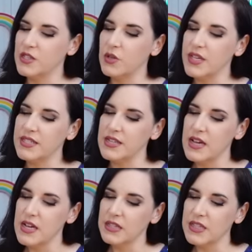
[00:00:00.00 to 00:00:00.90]
So let's
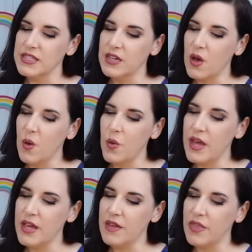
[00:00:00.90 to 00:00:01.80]
let's go
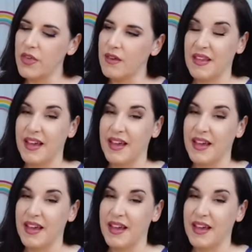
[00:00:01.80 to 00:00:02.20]
with,